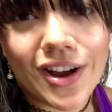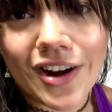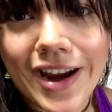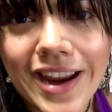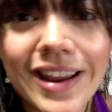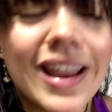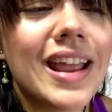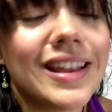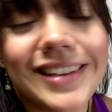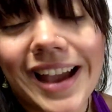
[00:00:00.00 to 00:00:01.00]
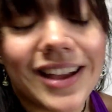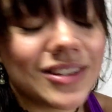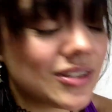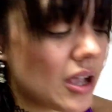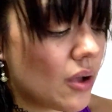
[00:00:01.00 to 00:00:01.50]
All right. Yeah,
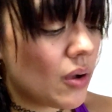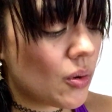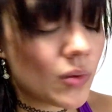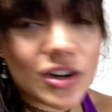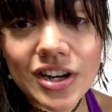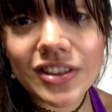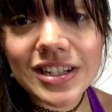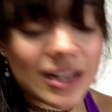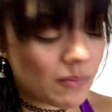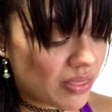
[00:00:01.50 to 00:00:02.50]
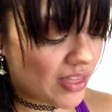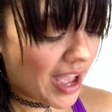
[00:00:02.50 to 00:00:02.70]
so we're nearly done with